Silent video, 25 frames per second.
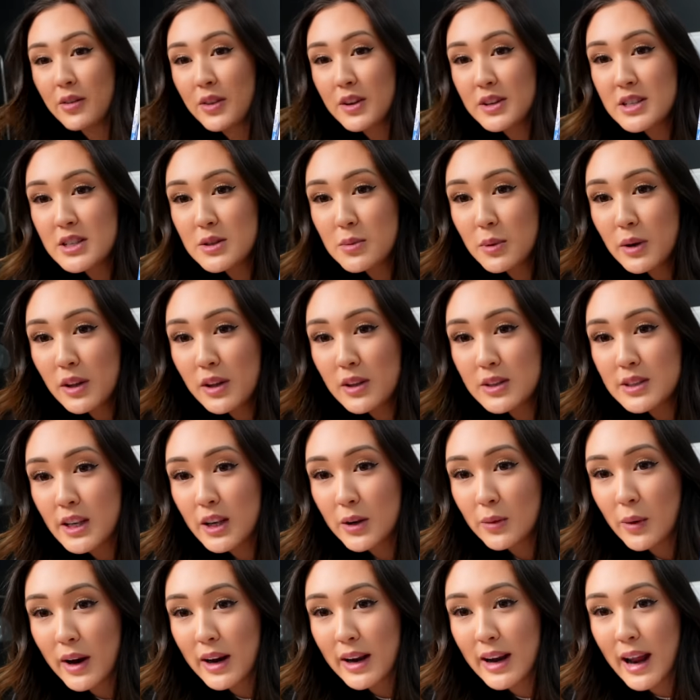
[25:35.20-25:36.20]
this is what it looks
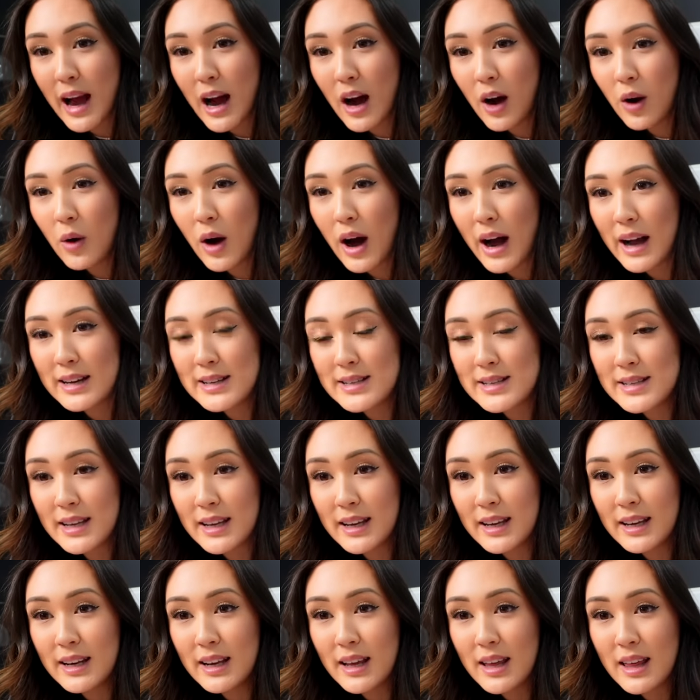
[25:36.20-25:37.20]
like right now. I
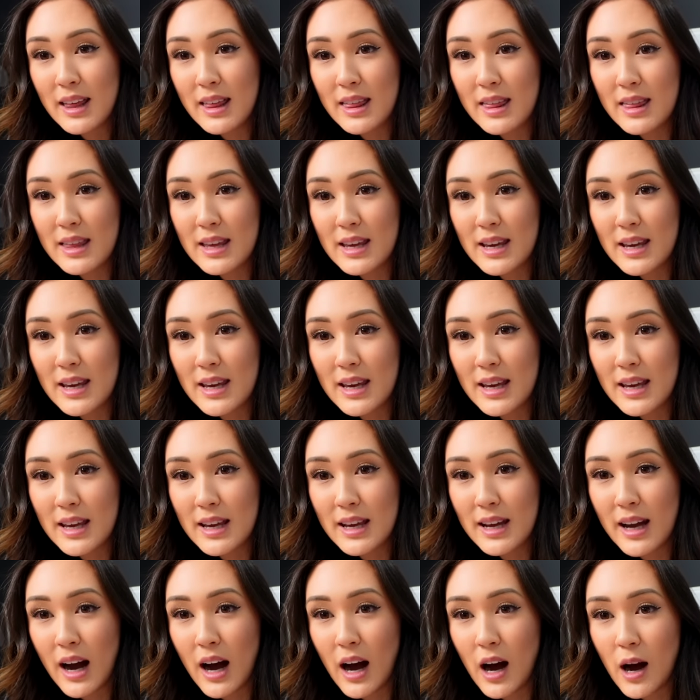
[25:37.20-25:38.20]
did
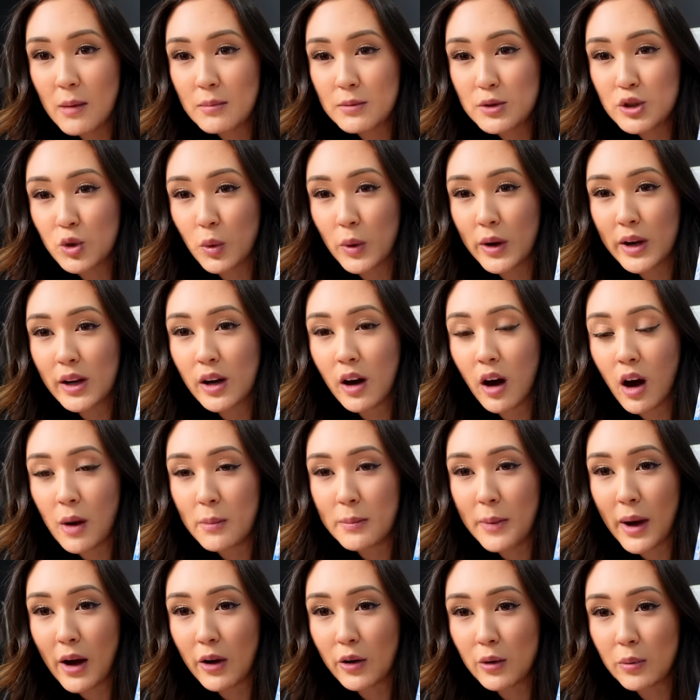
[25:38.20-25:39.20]
the joint
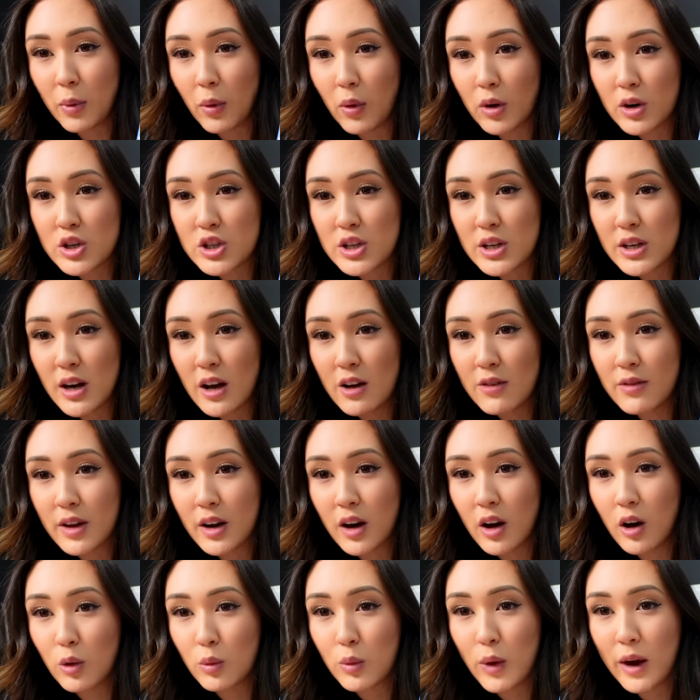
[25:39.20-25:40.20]
compound portion of it
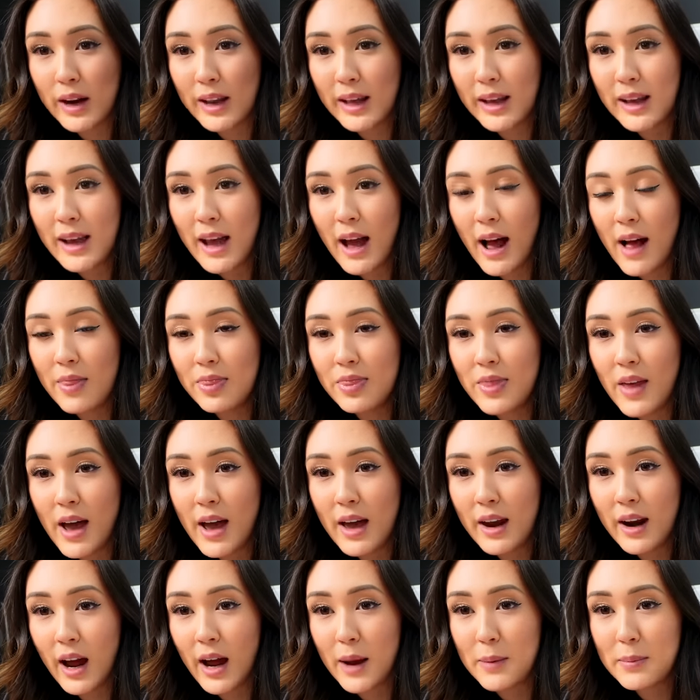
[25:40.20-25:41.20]
already, and
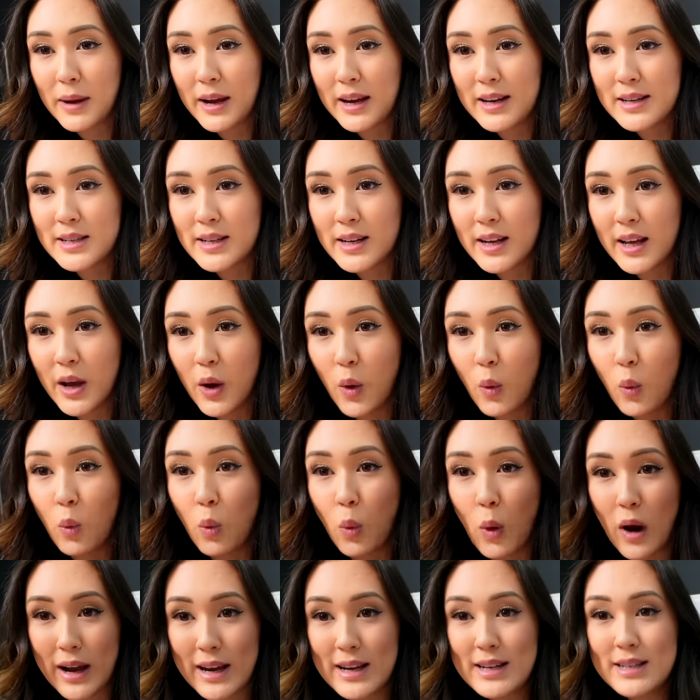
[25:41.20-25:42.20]
then I painted it
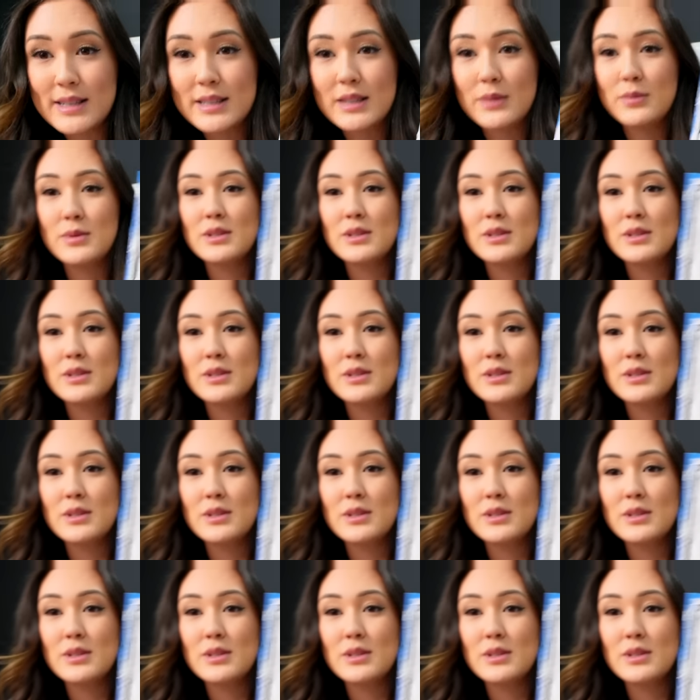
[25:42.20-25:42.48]
white because it